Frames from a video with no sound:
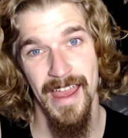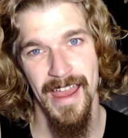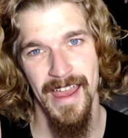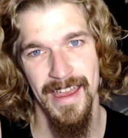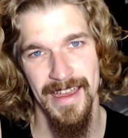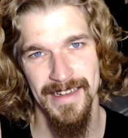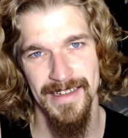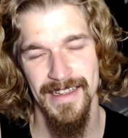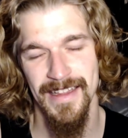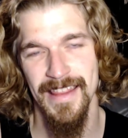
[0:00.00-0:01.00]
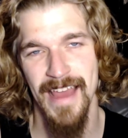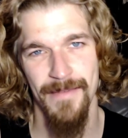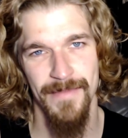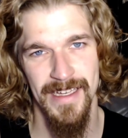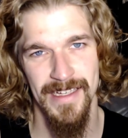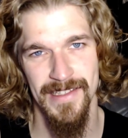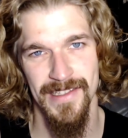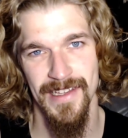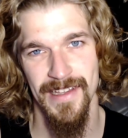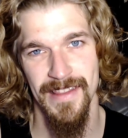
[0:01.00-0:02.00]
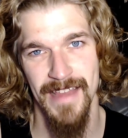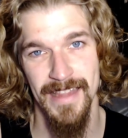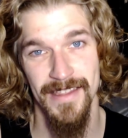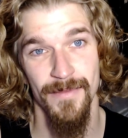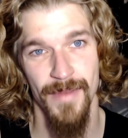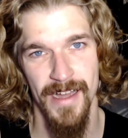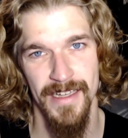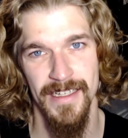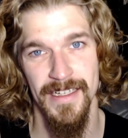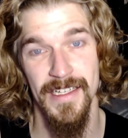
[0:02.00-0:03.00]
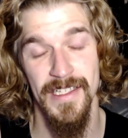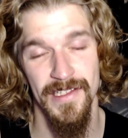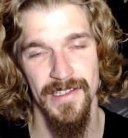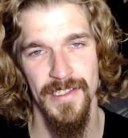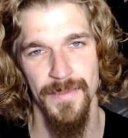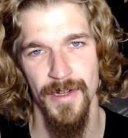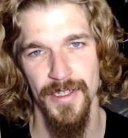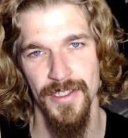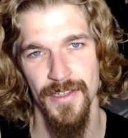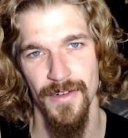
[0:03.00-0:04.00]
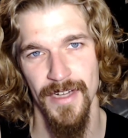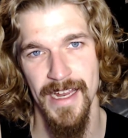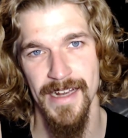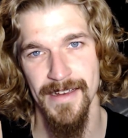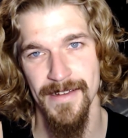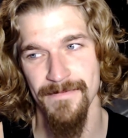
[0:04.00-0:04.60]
And that means that their body is at least partially organic.